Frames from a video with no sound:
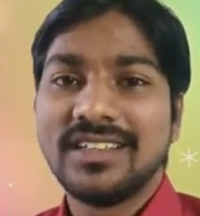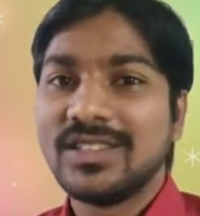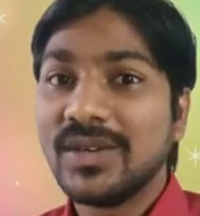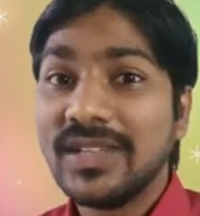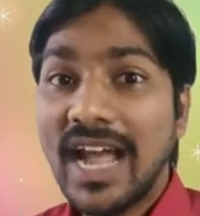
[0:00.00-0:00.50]

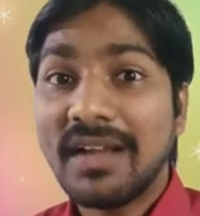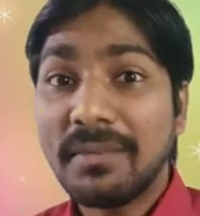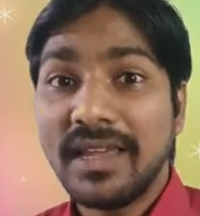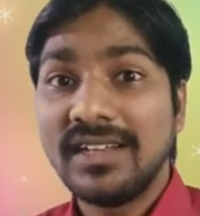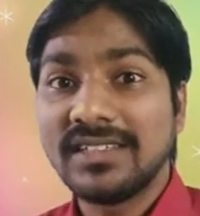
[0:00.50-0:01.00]
So that
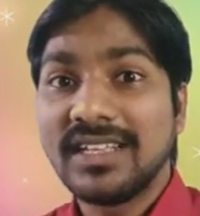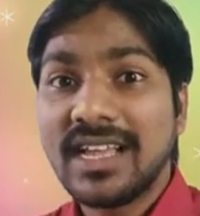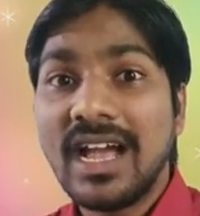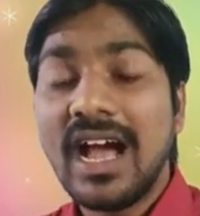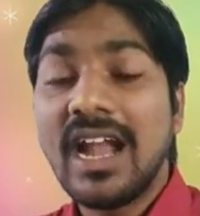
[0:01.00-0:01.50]
means the
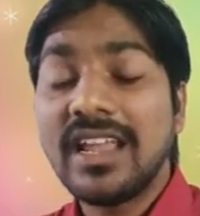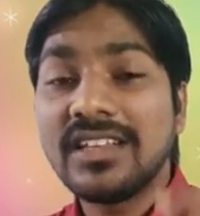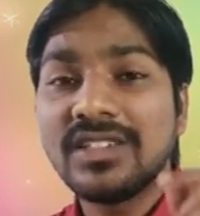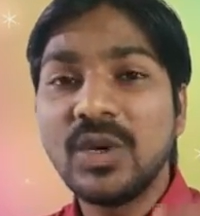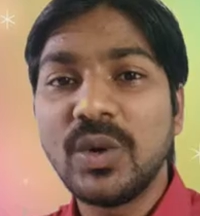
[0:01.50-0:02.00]
God
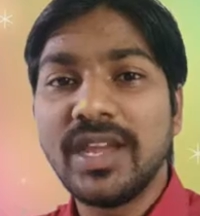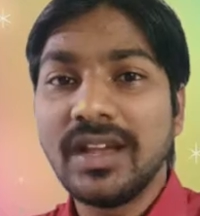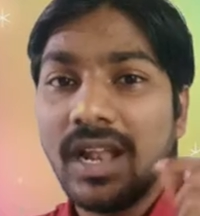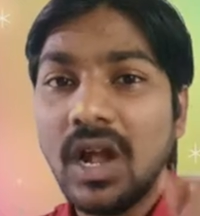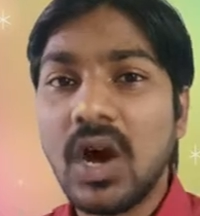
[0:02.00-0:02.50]
is going
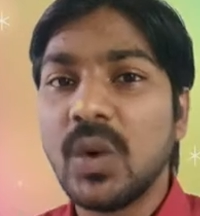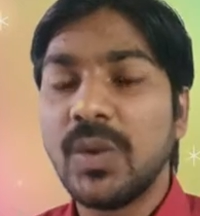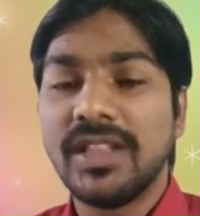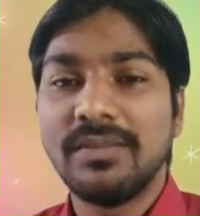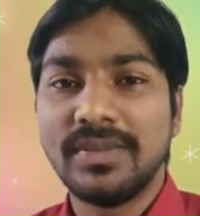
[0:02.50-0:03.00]
along
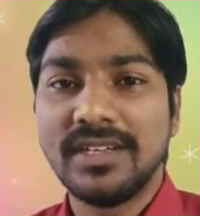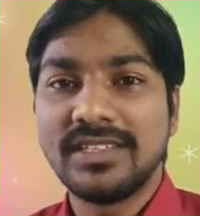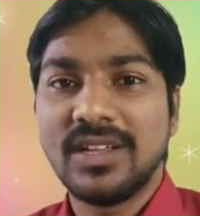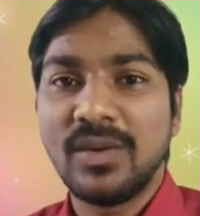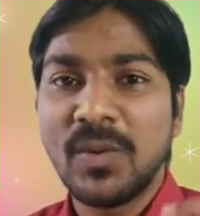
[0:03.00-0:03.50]
with the
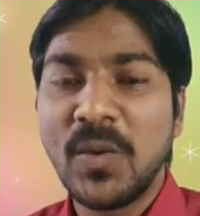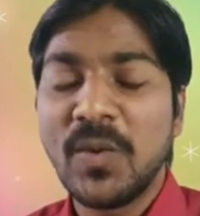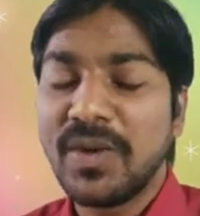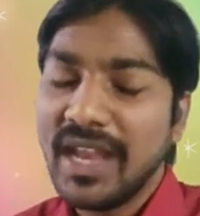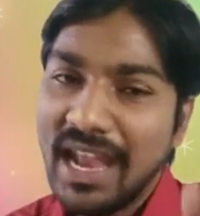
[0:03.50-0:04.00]
person
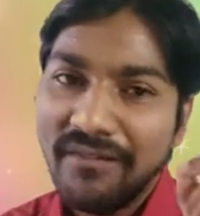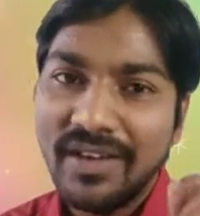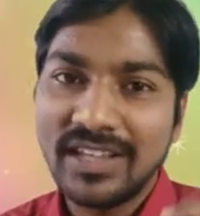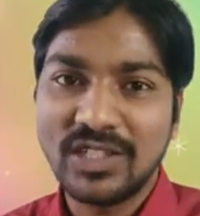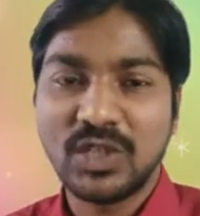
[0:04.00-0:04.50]
who in
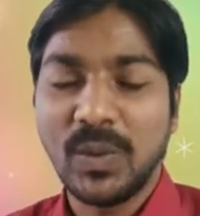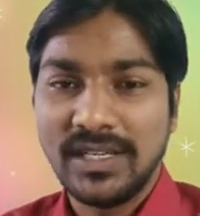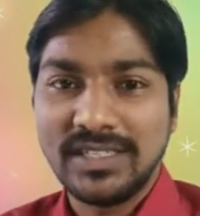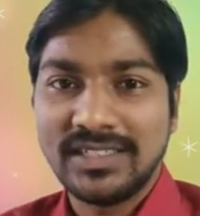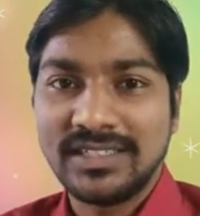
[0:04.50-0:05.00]
every
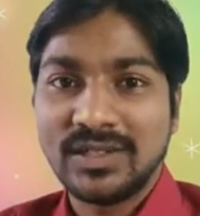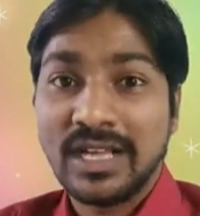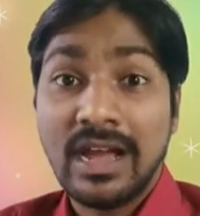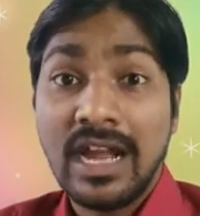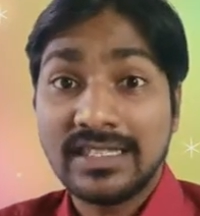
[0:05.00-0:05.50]
situation. So
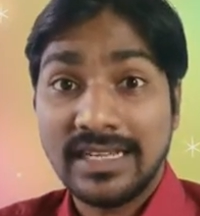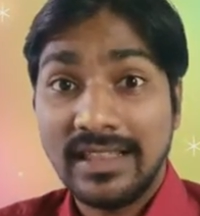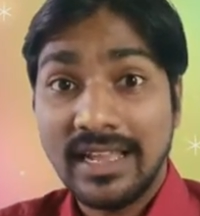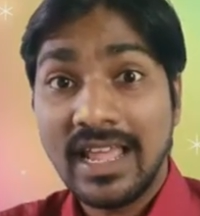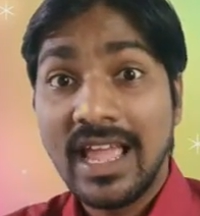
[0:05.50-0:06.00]
the God
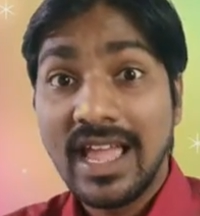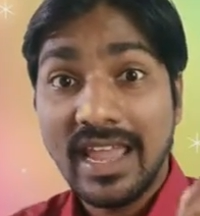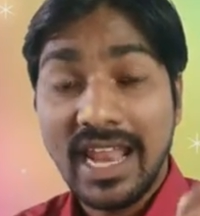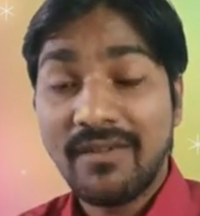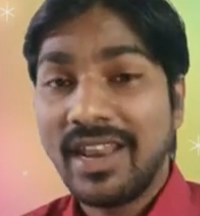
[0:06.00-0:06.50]
said that
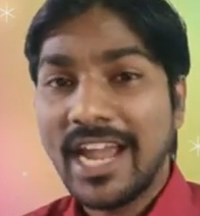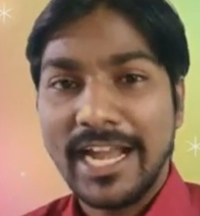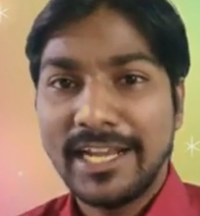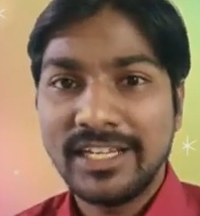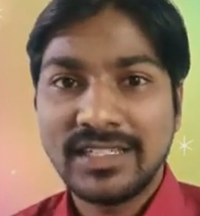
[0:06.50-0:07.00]
in every
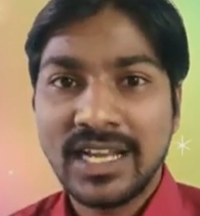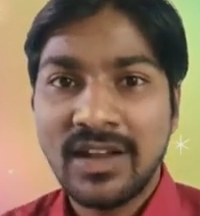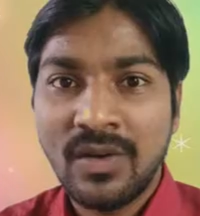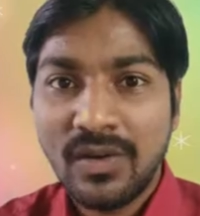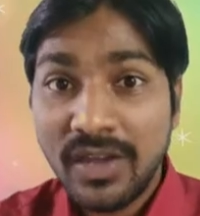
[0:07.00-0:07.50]

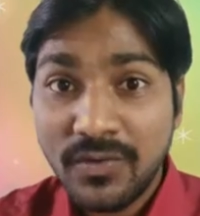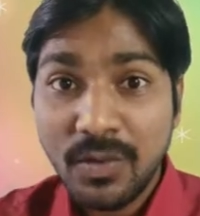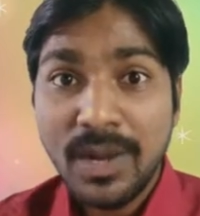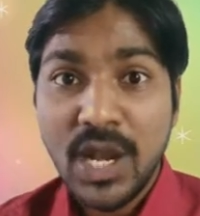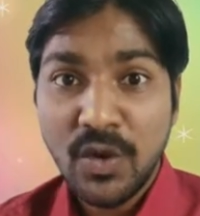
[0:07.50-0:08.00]
condition, if
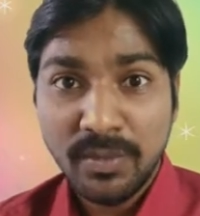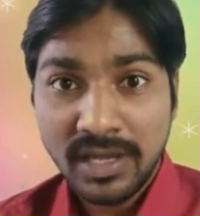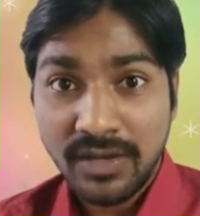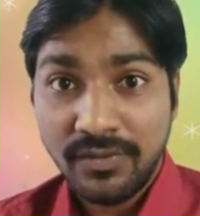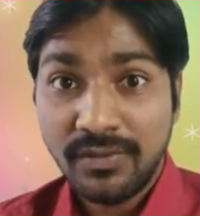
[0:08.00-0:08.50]
you believe
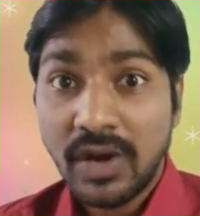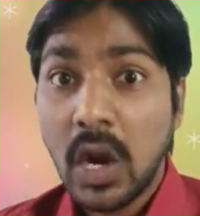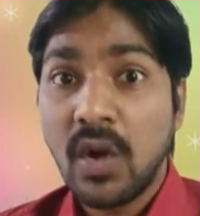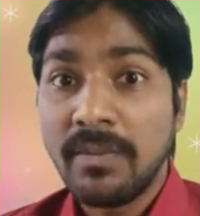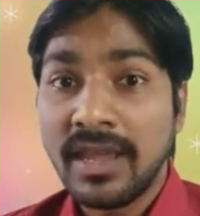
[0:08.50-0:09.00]
me, if you
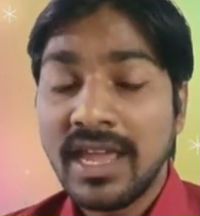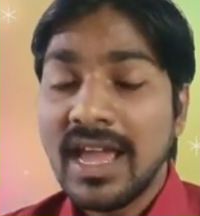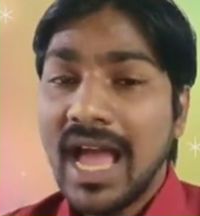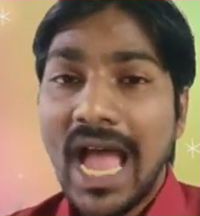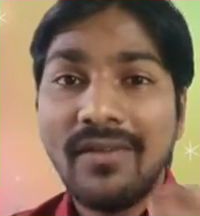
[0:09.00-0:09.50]
follow me,
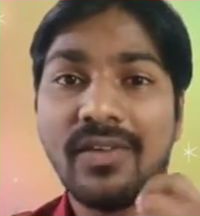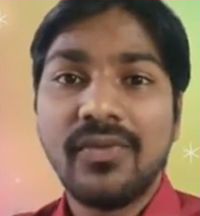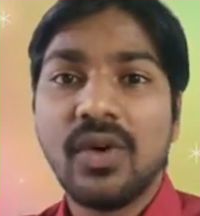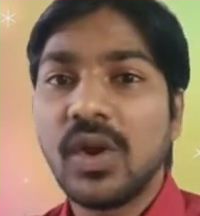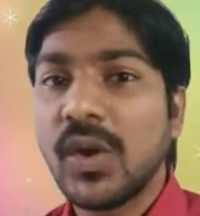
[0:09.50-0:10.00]
I will
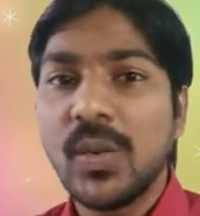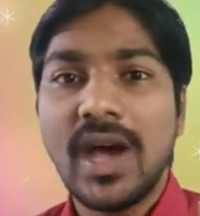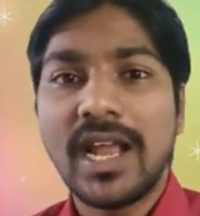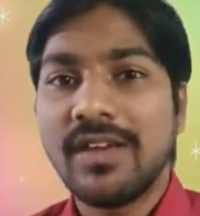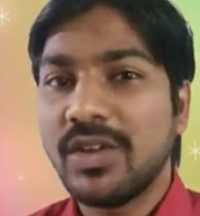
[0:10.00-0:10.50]
follow you
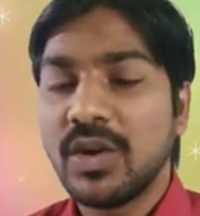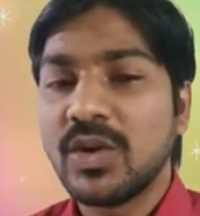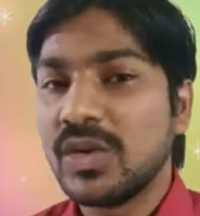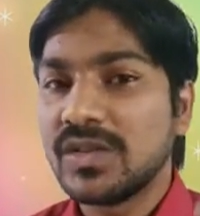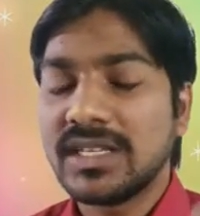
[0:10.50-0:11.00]
wherever you
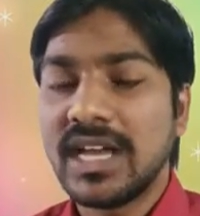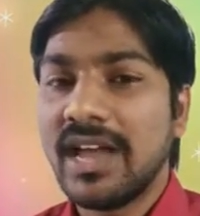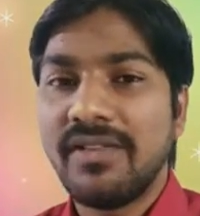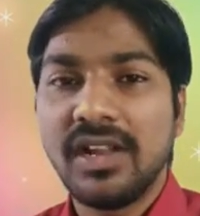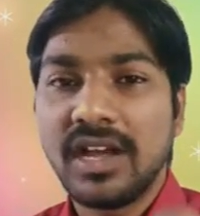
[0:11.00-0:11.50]
go. So
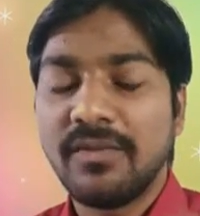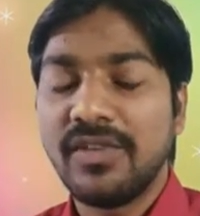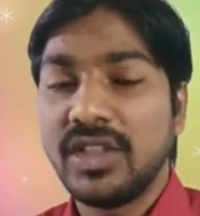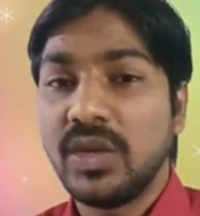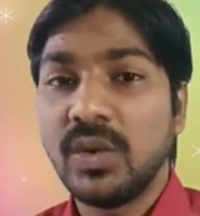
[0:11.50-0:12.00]
I will come
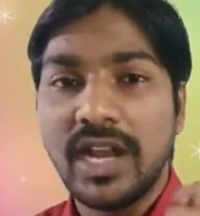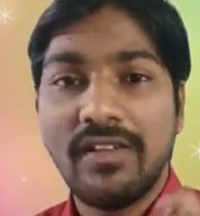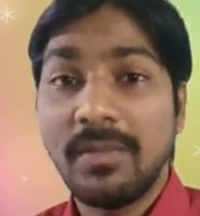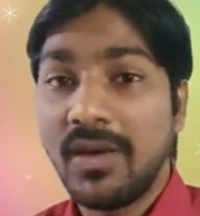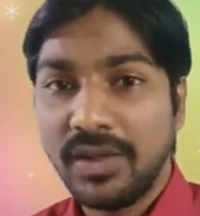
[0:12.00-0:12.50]
with you and I
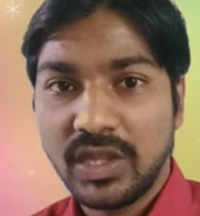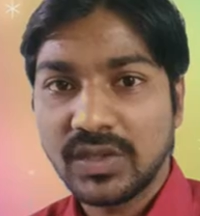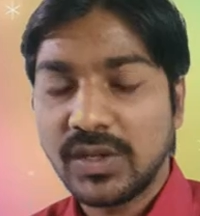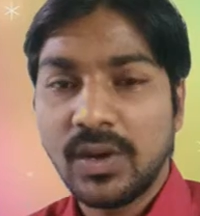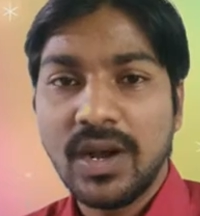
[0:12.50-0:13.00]
will be with
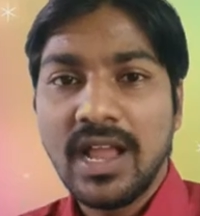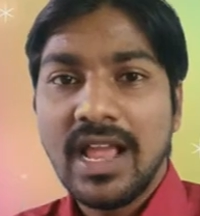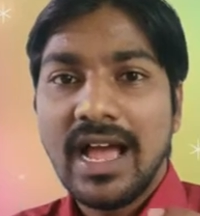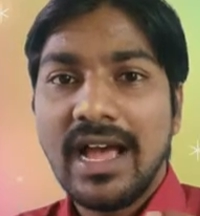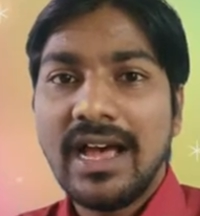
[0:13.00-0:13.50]
you. So
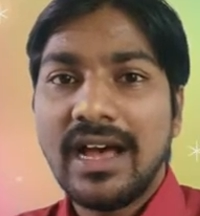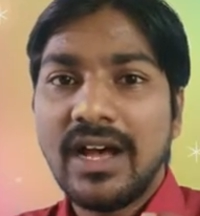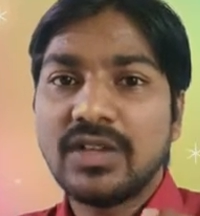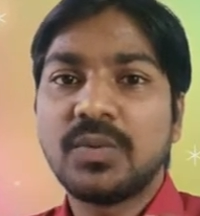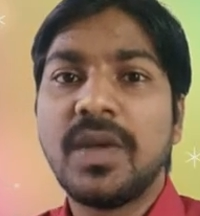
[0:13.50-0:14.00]

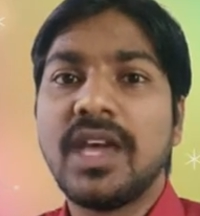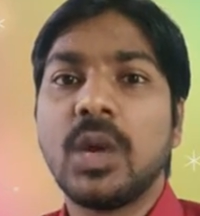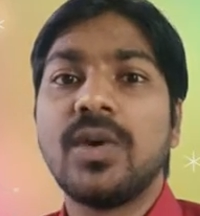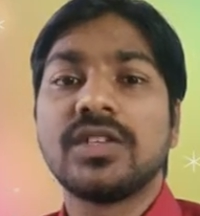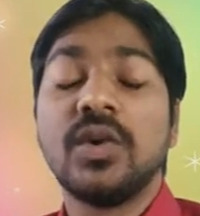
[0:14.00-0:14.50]

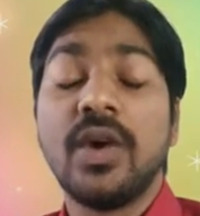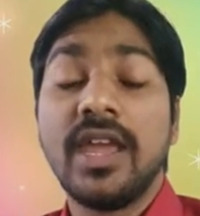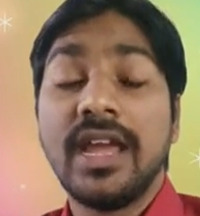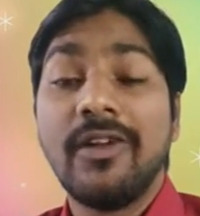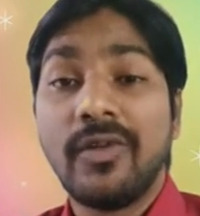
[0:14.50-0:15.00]
speaker was
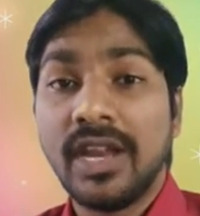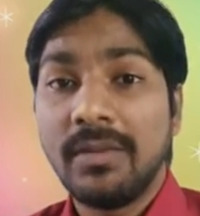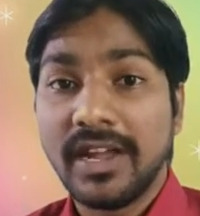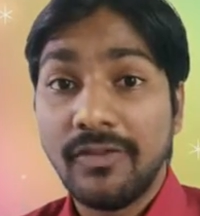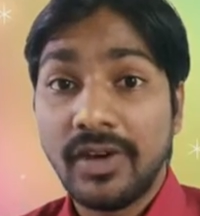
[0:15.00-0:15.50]
going and
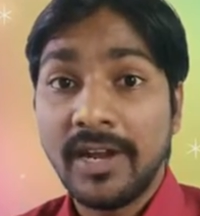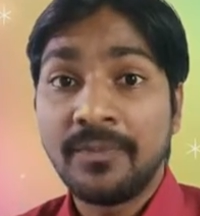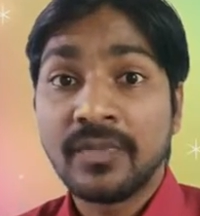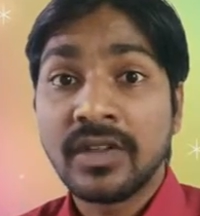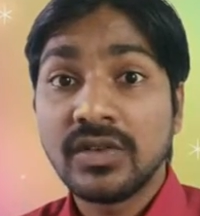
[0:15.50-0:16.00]
dreaming in
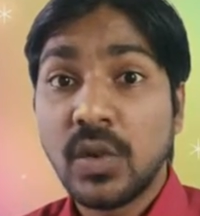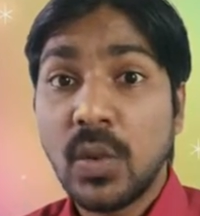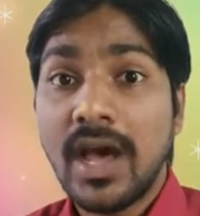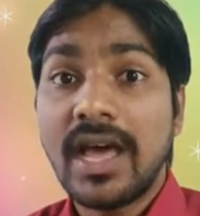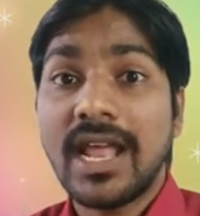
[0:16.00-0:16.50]
dream. So
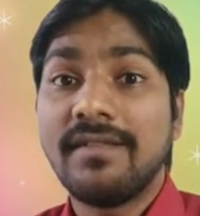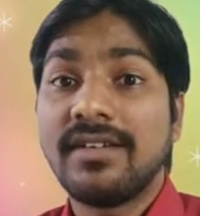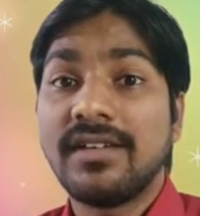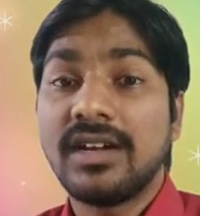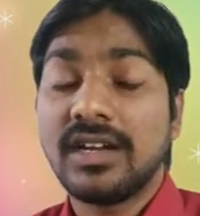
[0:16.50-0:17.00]

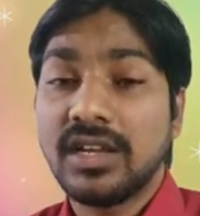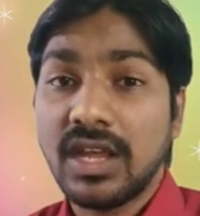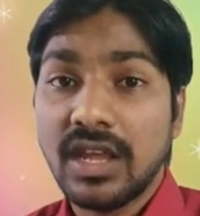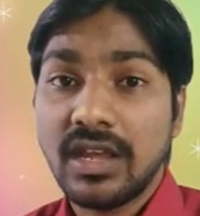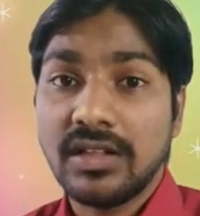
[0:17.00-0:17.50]
wherever
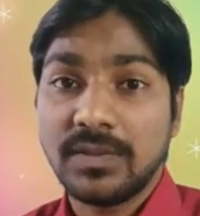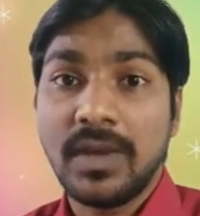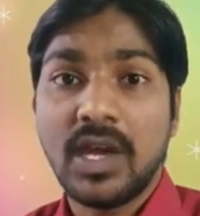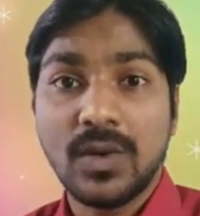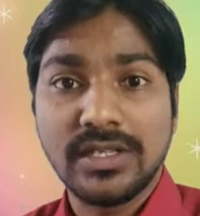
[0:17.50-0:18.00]
the
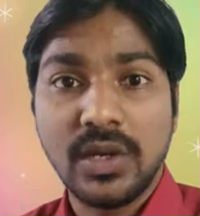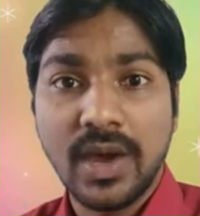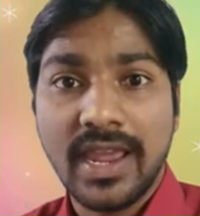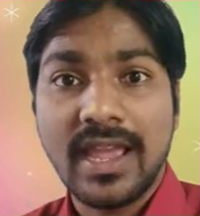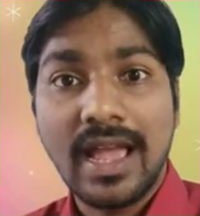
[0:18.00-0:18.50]
speaker was
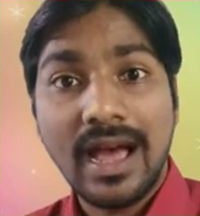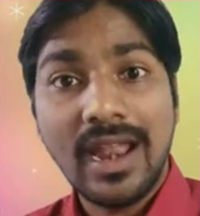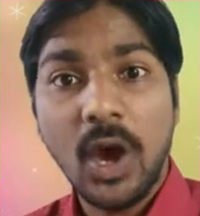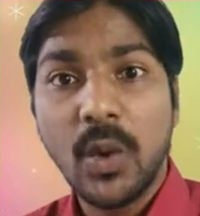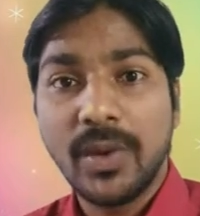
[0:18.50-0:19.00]
going
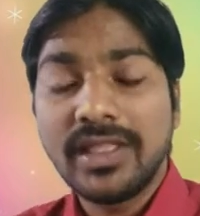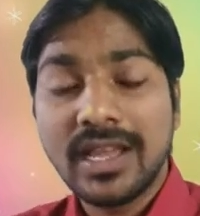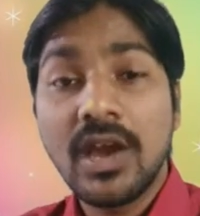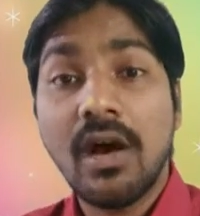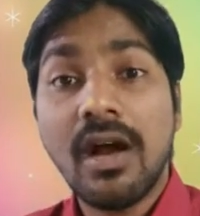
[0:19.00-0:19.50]
along with
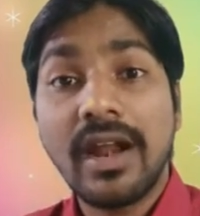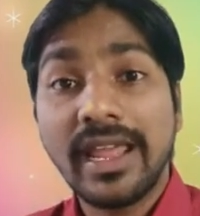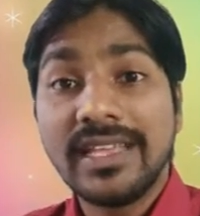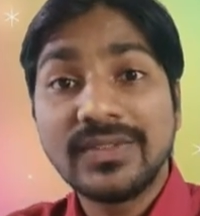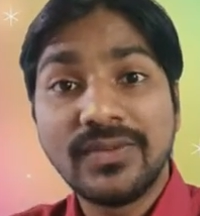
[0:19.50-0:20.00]
the God
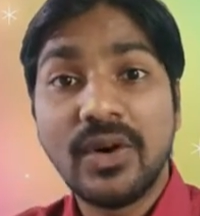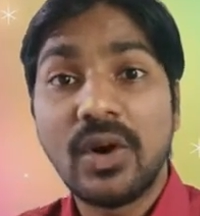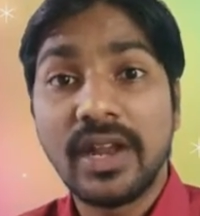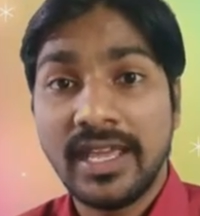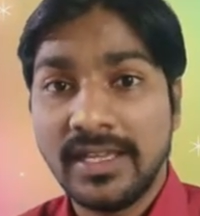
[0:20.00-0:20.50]
is
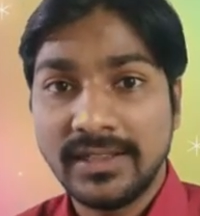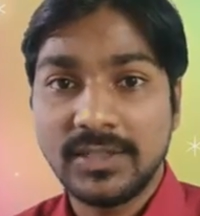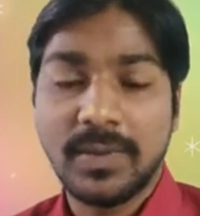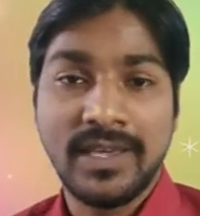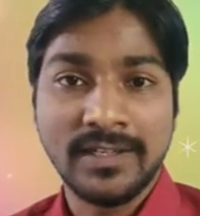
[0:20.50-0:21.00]
following the
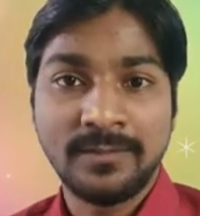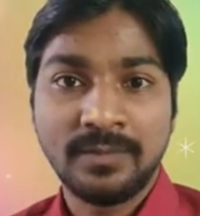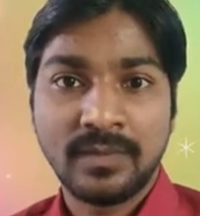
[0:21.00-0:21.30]
speaker.